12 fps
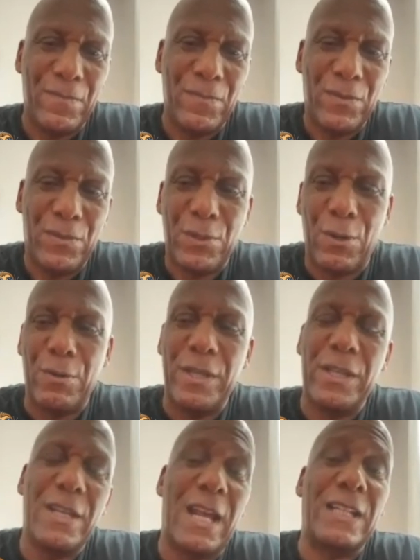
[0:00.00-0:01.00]
So
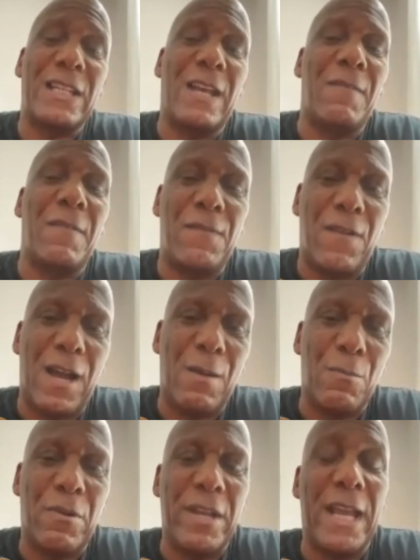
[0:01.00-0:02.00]
he could actually have a fight
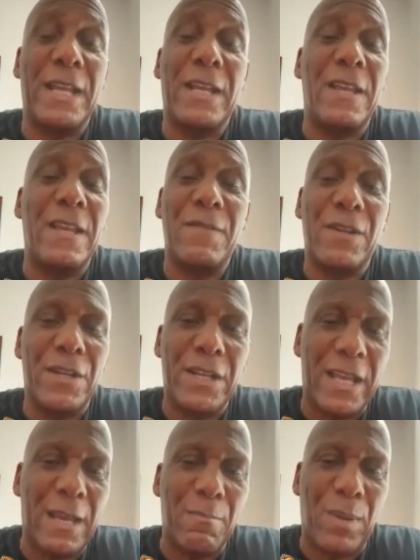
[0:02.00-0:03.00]
where he ain't even going
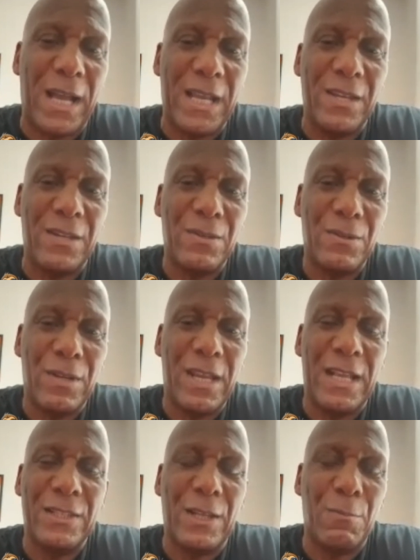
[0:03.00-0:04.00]
to get paid, or he
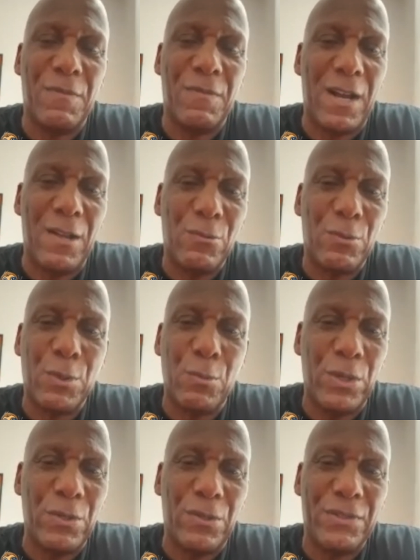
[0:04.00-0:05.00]
ends up with 100
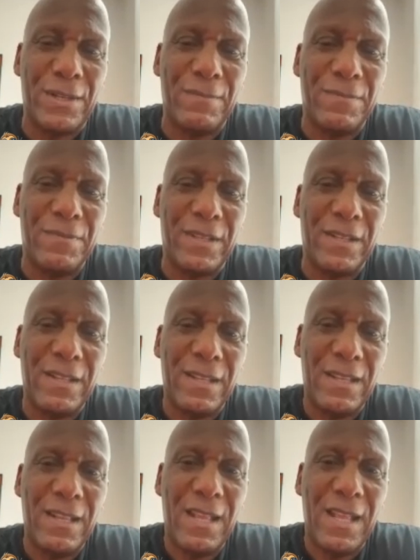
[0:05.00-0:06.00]
quid or something.
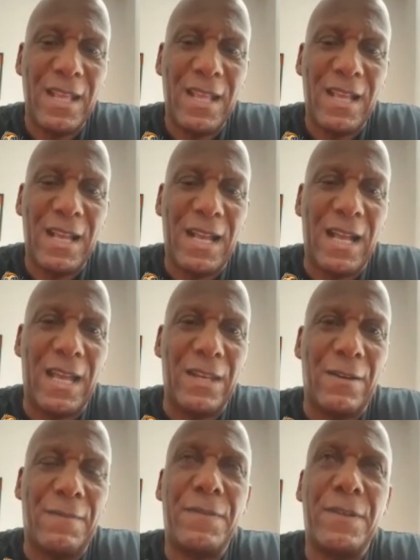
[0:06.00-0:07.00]

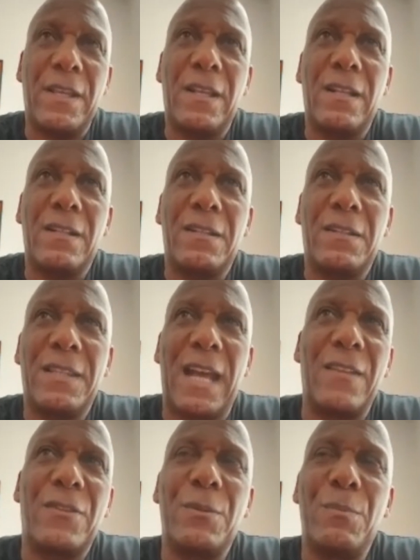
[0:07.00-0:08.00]
And I think
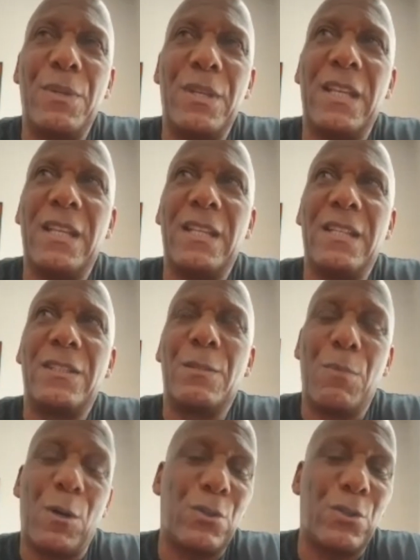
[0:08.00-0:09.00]
that to me is the
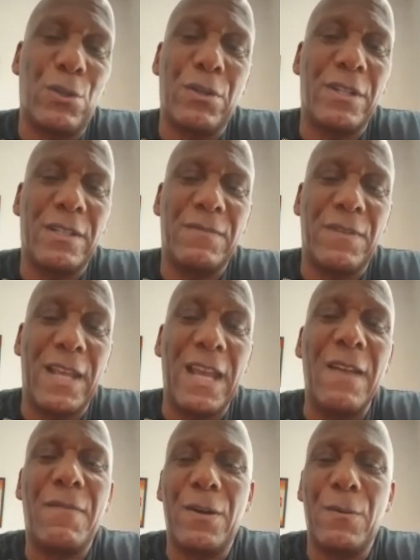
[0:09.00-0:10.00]
most shockingest thing
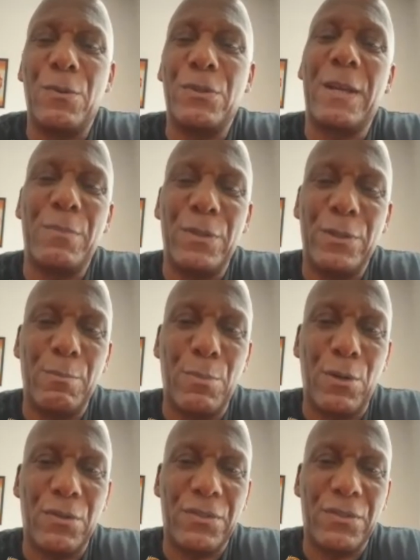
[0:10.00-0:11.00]
ever what's happened to boxing.